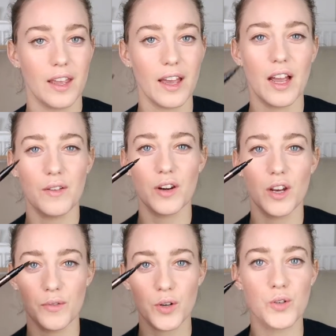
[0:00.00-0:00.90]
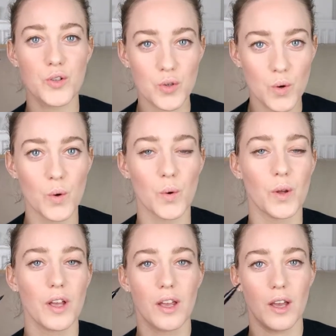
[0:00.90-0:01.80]
yeah, I have a lot of
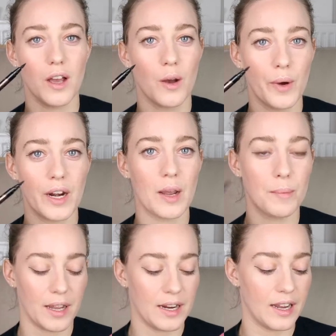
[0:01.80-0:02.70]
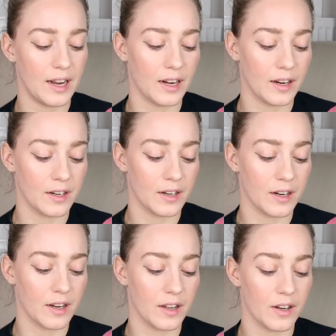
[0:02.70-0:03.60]
control when I apply the
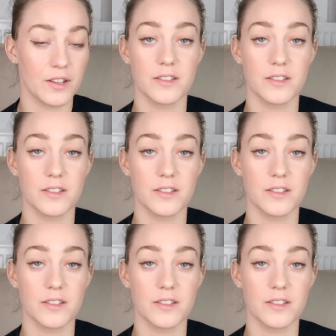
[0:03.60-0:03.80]
eyeliner,